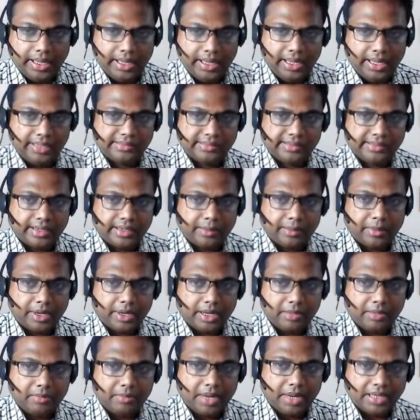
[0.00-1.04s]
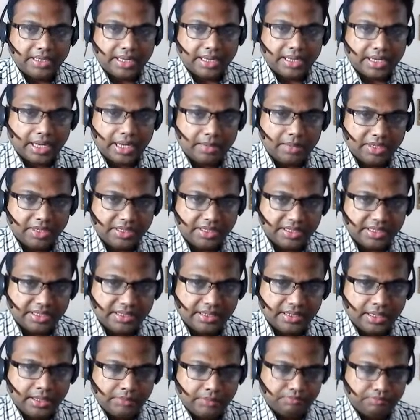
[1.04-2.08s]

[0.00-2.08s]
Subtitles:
exacerbated by the climate change,